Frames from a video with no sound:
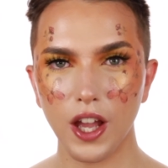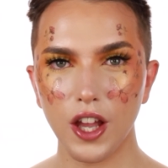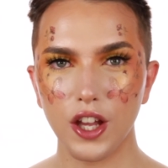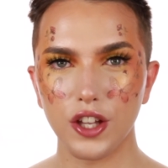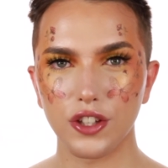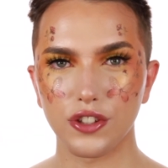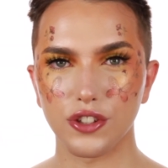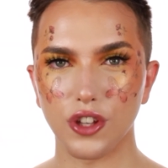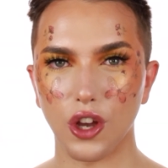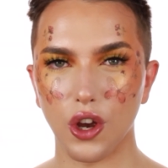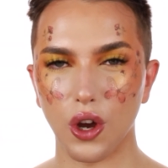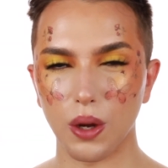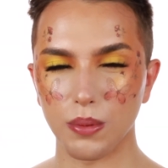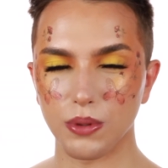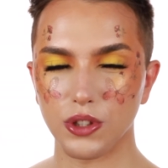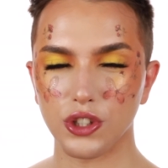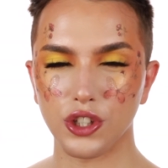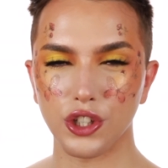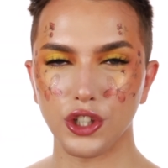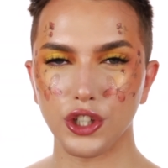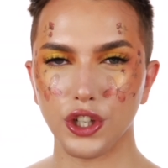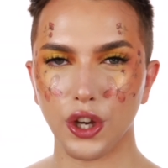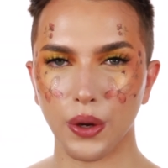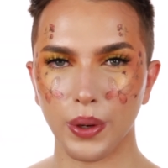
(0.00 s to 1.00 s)
so I'm just
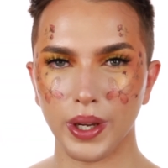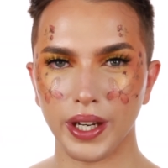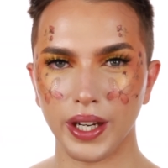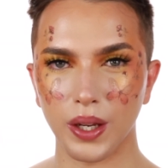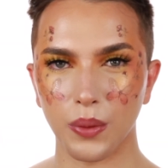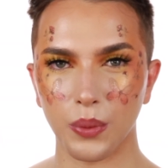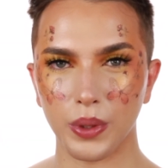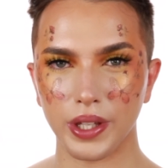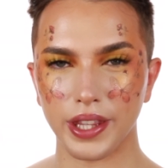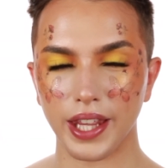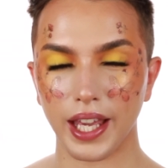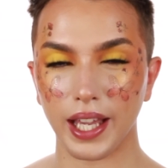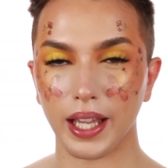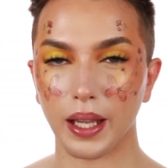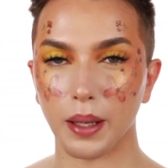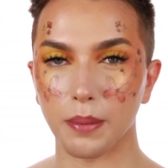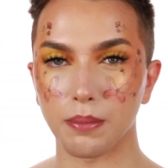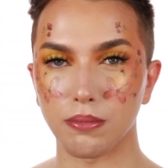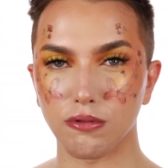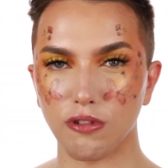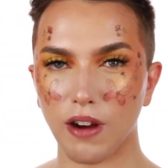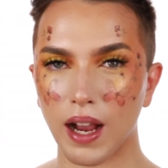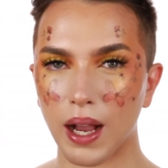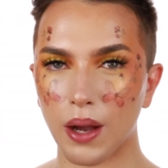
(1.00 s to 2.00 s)
going to go in with a
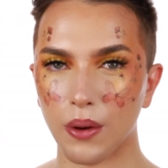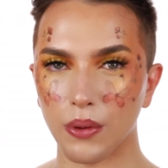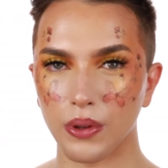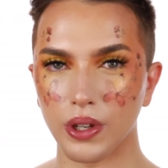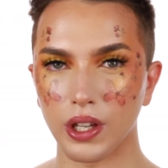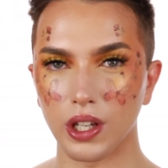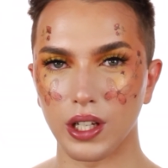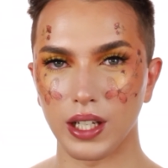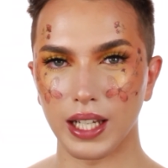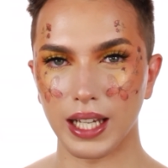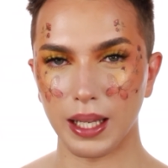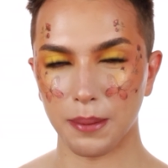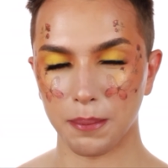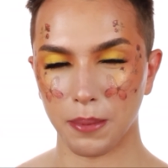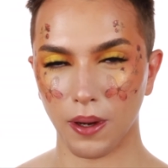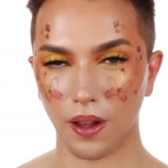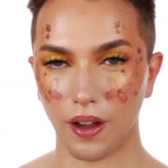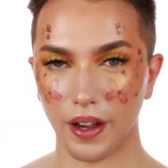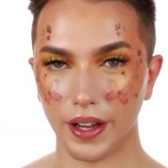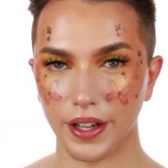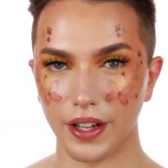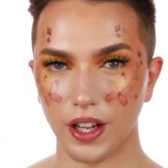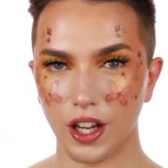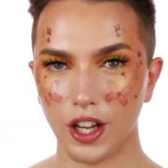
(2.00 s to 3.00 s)
brown lip
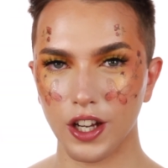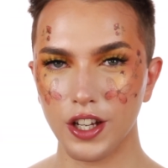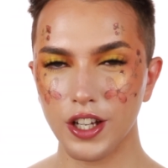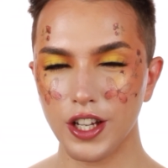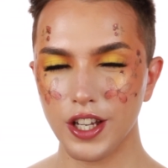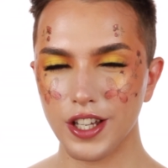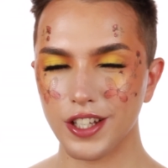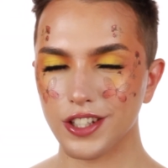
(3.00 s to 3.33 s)
liner